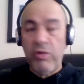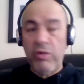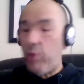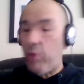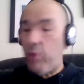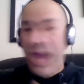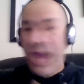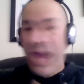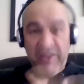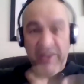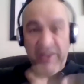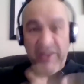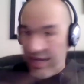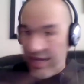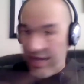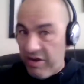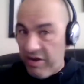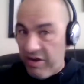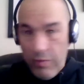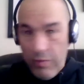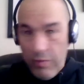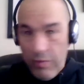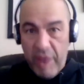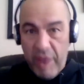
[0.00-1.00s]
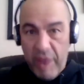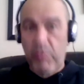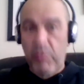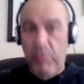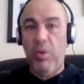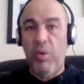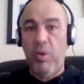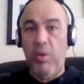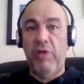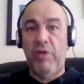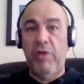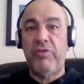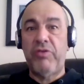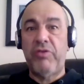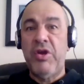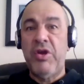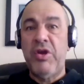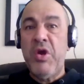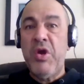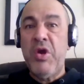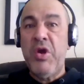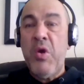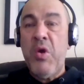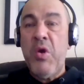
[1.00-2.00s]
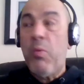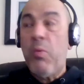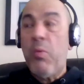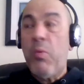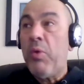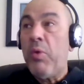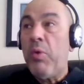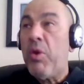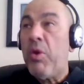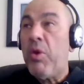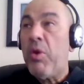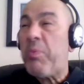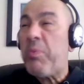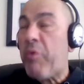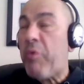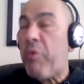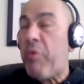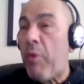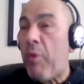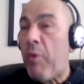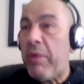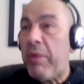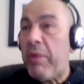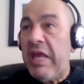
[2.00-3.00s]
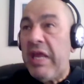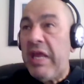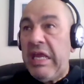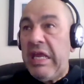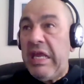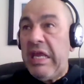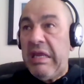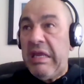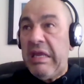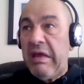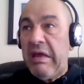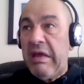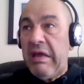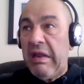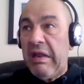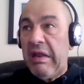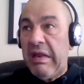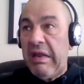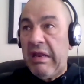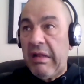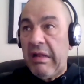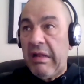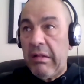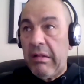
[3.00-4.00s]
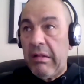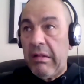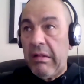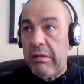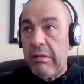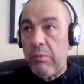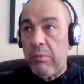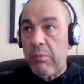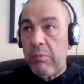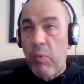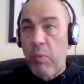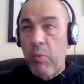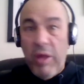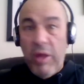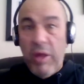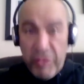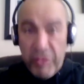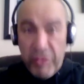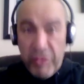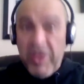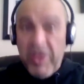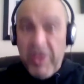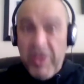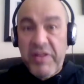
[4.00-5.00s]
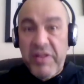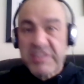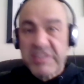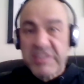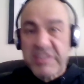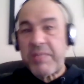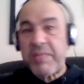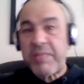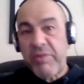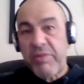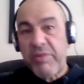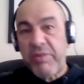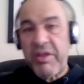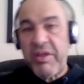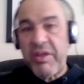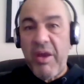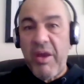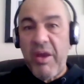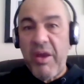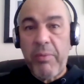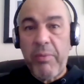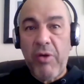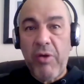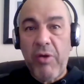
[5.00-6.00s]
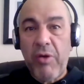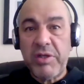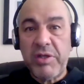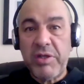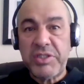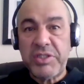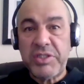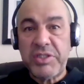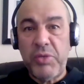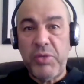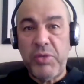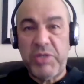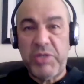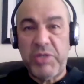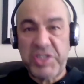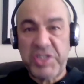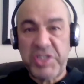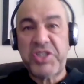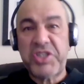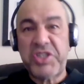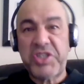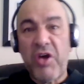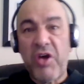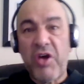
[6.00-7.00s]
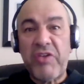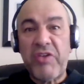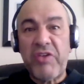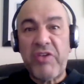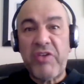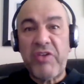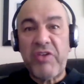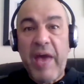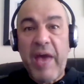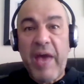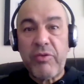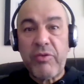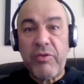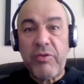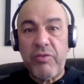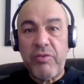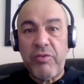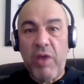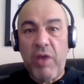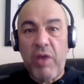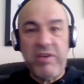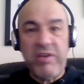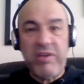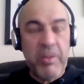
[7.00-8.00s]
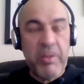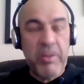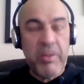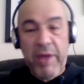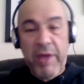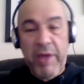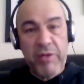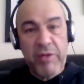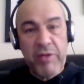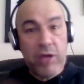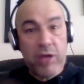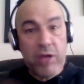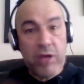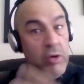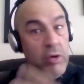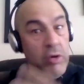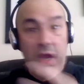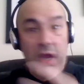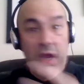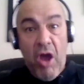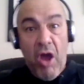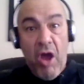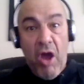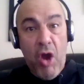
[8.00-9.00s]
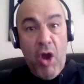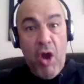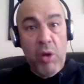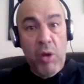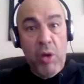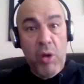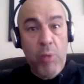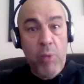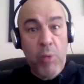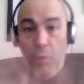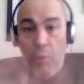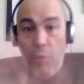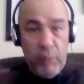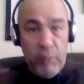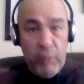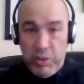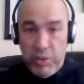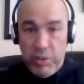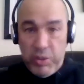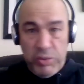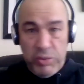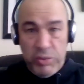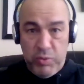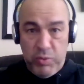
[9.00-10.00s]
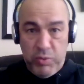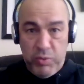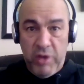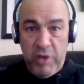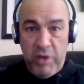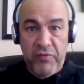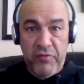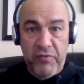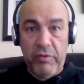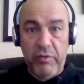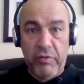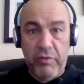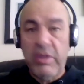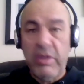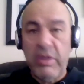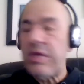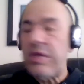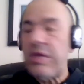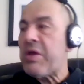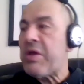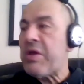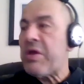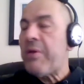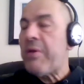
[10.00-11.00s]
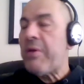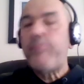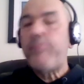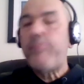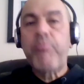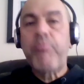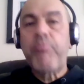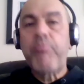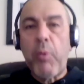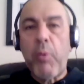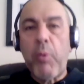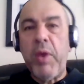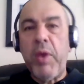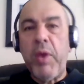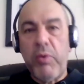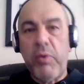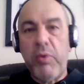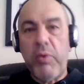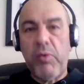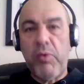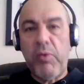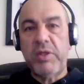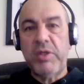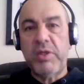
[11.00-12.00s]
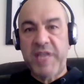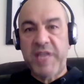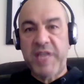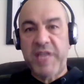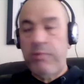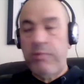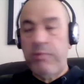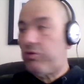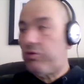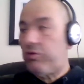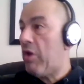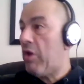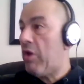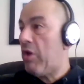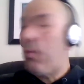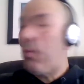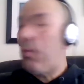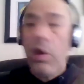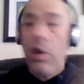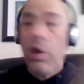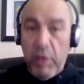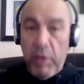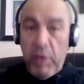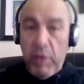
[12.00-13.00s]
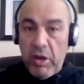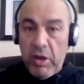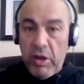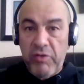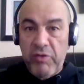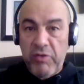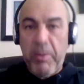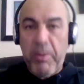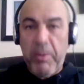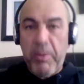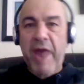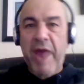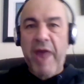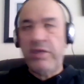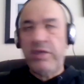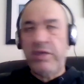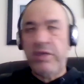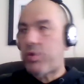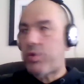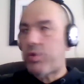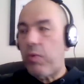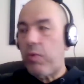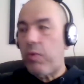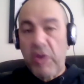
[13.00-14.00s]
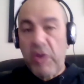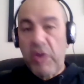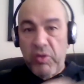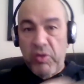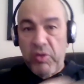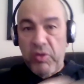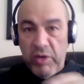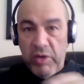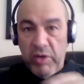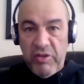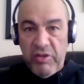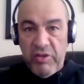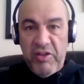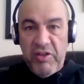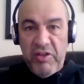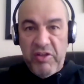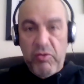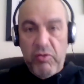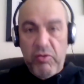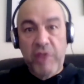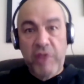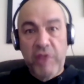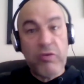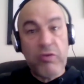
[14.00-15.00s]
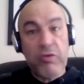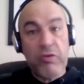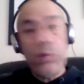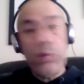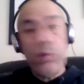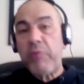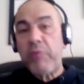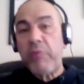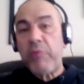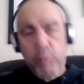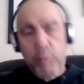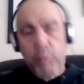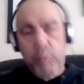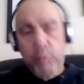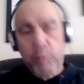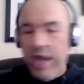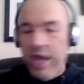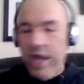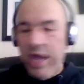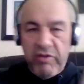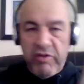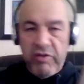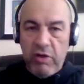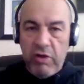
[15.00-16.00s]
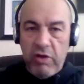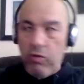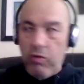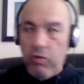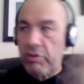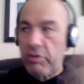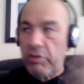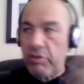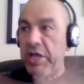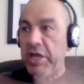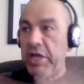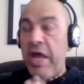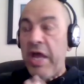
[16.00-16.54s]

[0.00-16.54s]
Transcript: We had eaten around the world. We were probably a little wealthier than some of the young bloggers who were just starting out and writing about their cooking at home, all which was wonderful. But we were the ones able to go, well, we're going to Paris, or we're going to eat at this restaurant. We ate across.